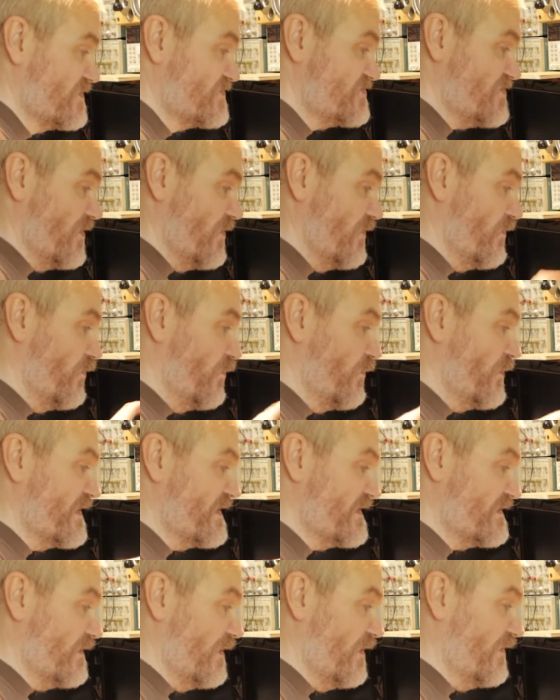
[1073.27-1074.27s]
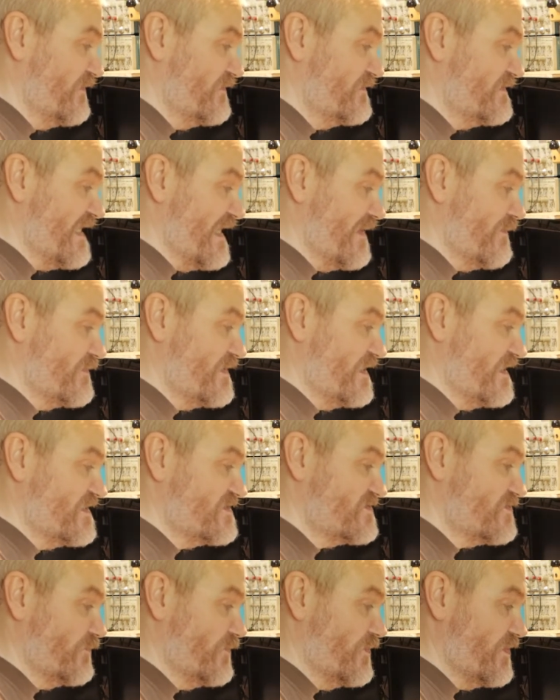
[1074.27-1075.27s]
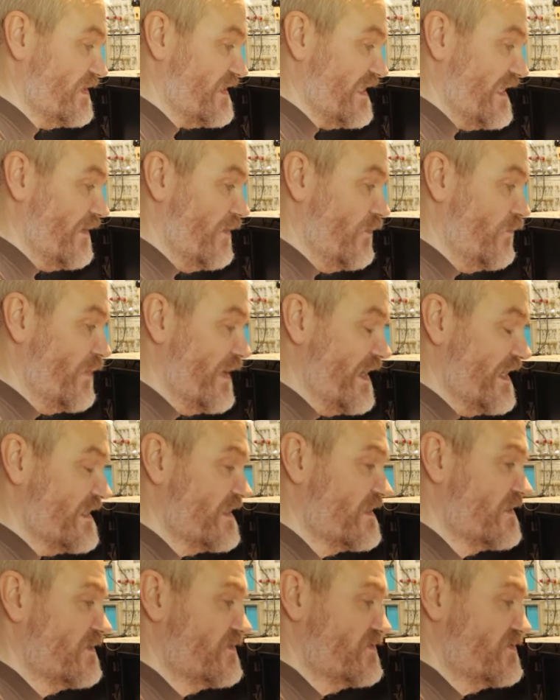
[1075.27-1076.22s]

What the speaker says: So we now need to work out a way